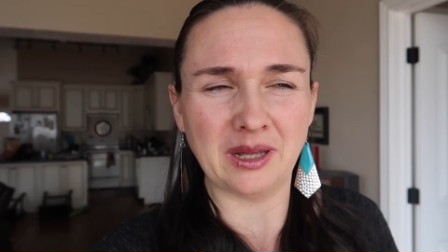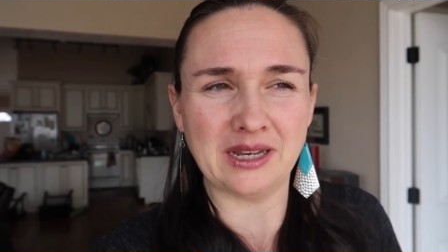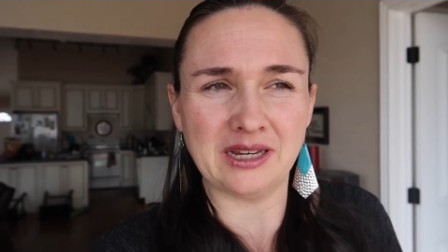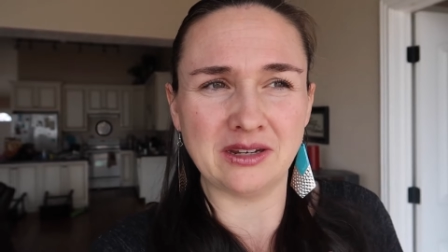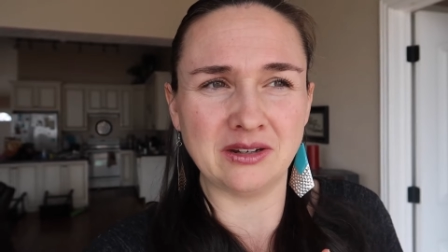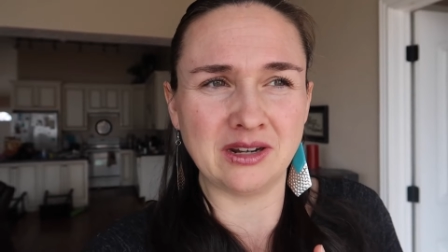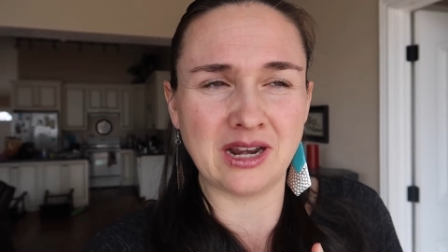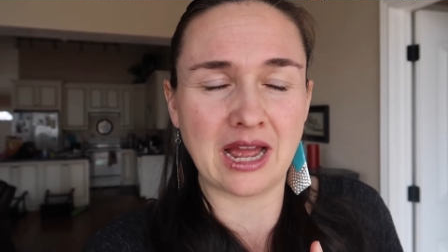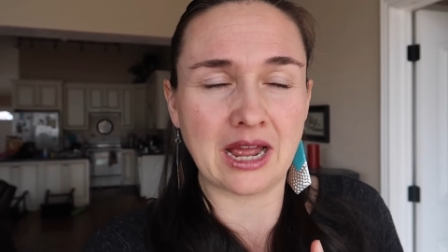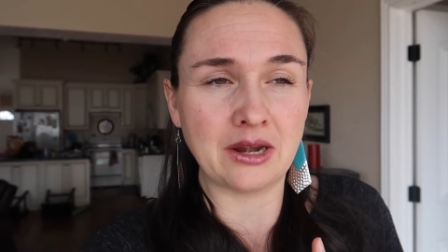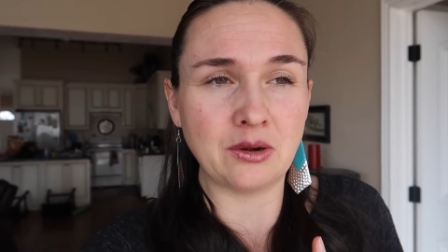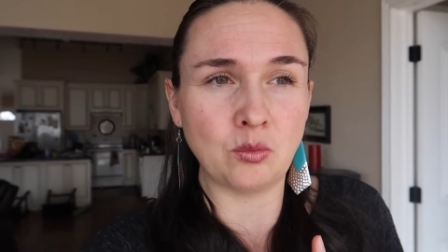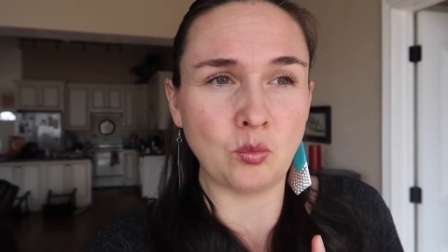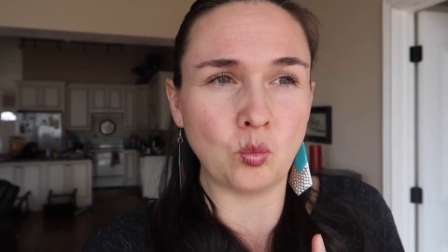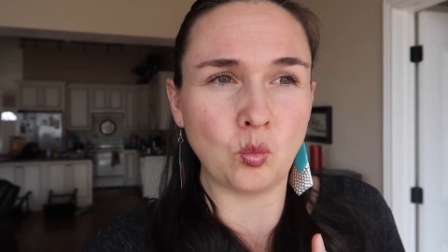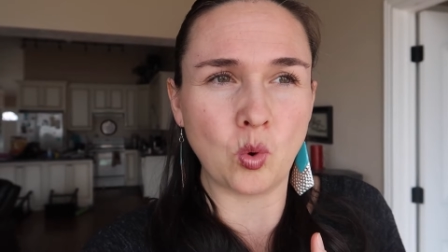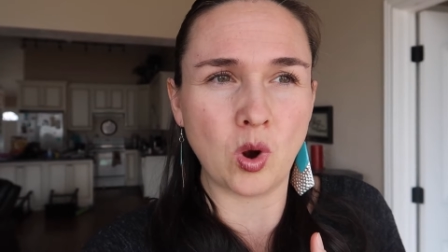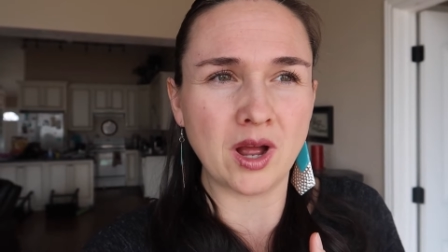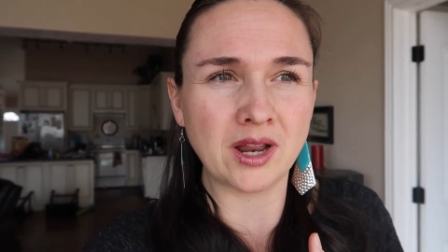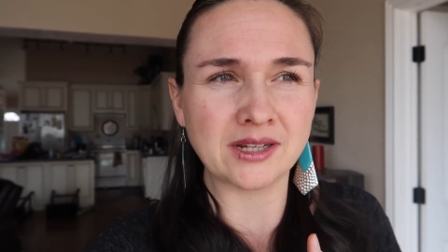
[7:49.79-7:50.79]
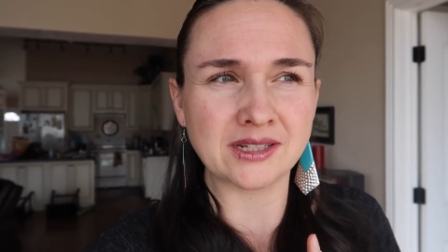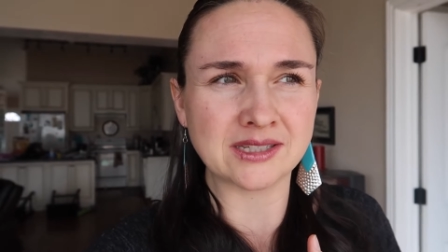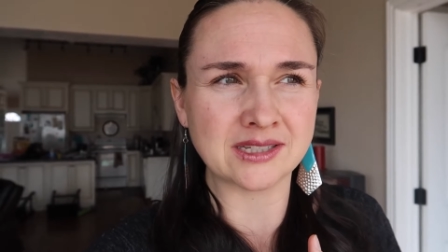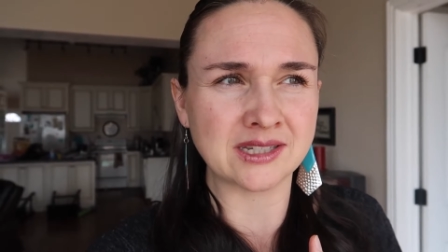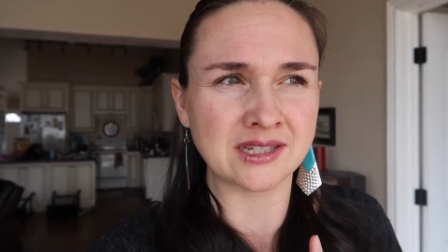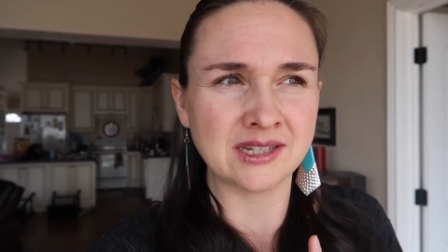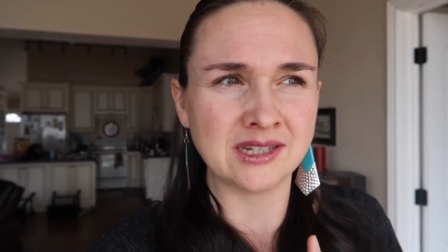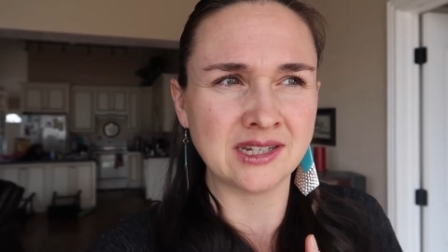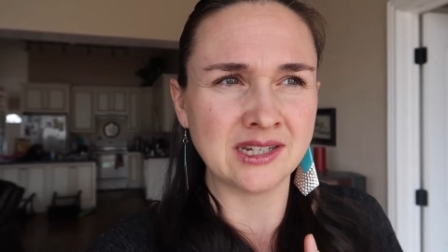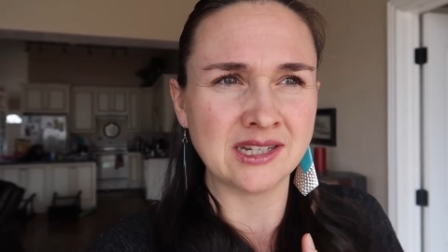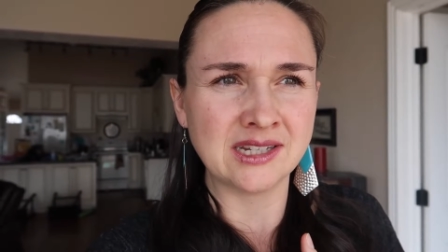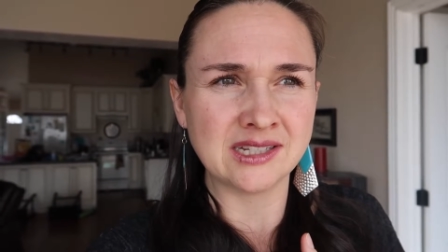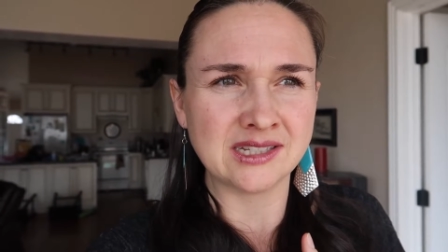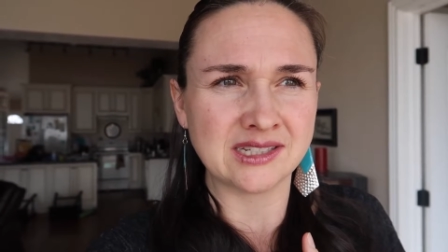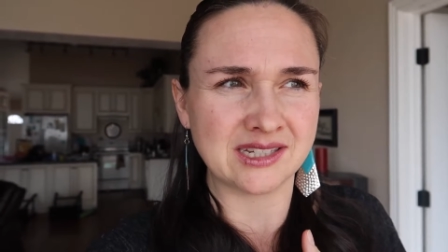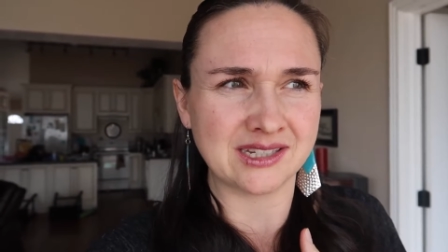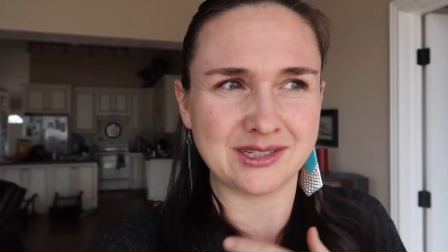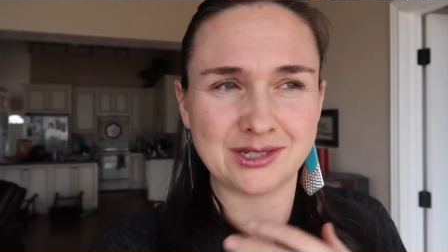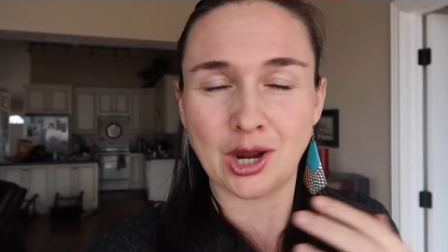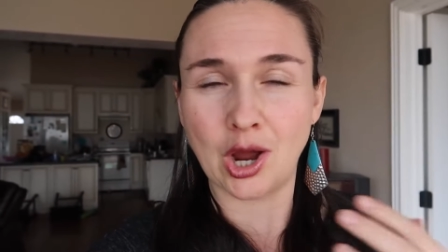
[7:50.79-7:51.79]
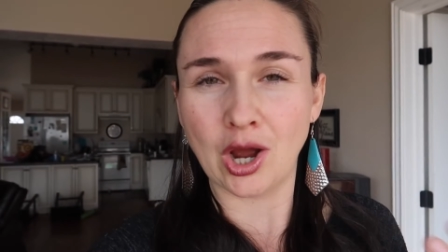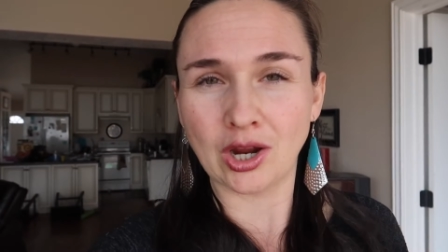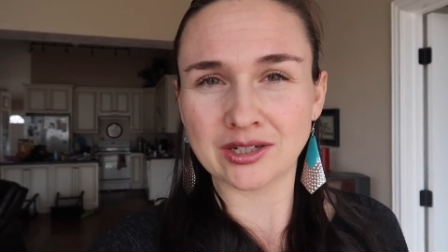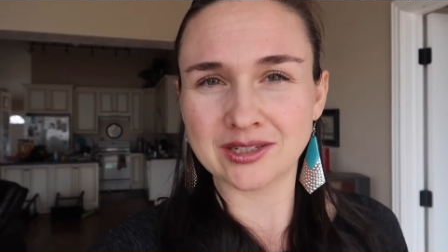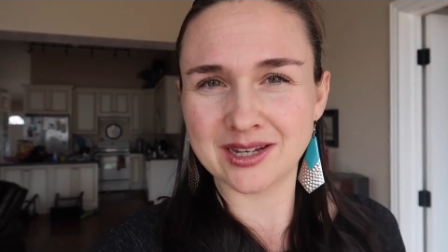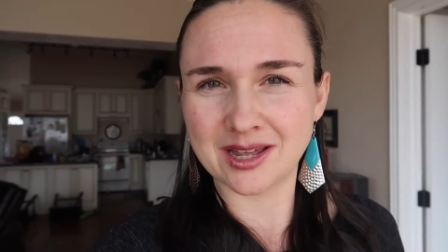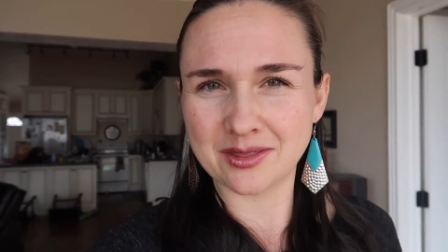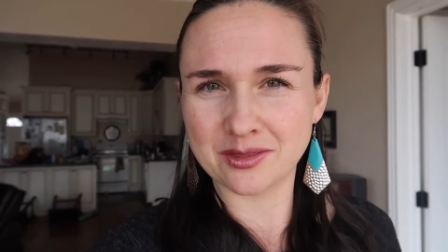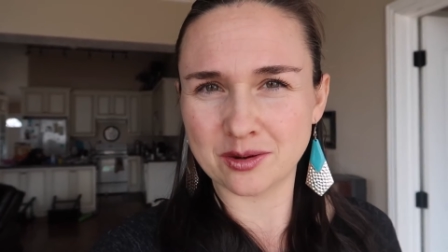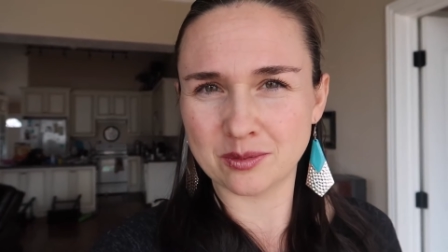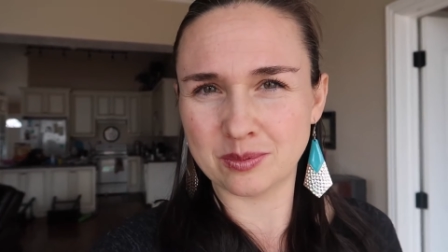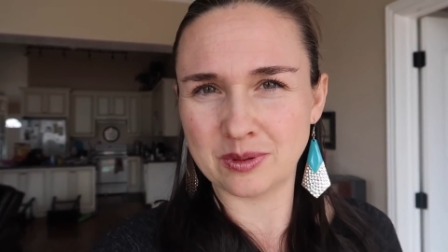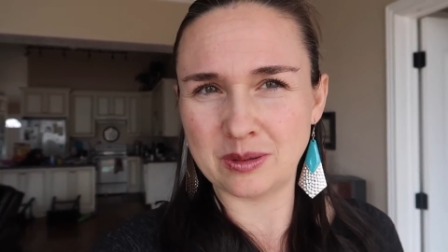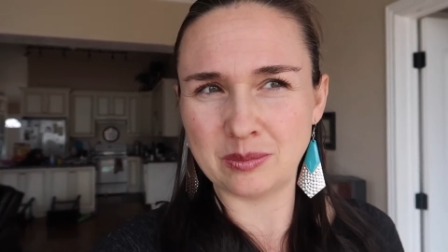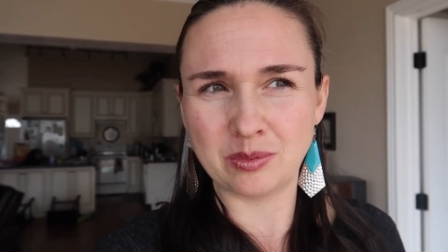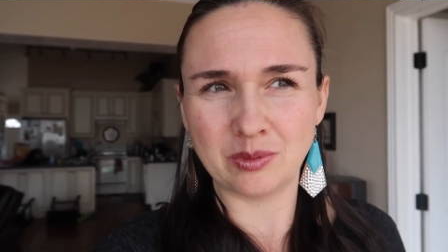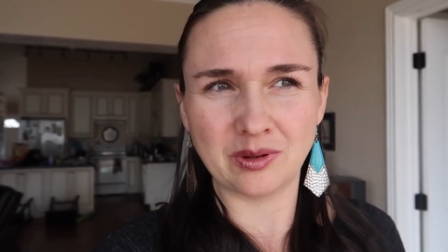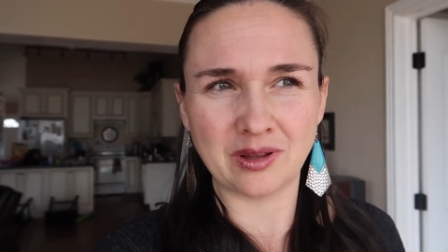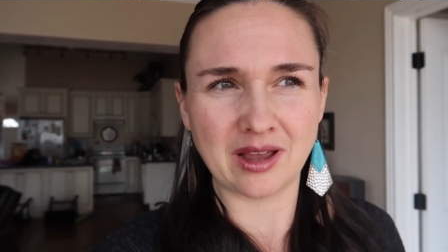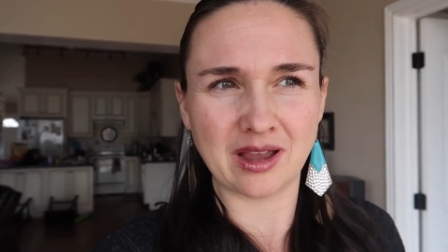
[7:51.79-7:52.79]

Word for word: I didn't, I didn't want to talk to other people.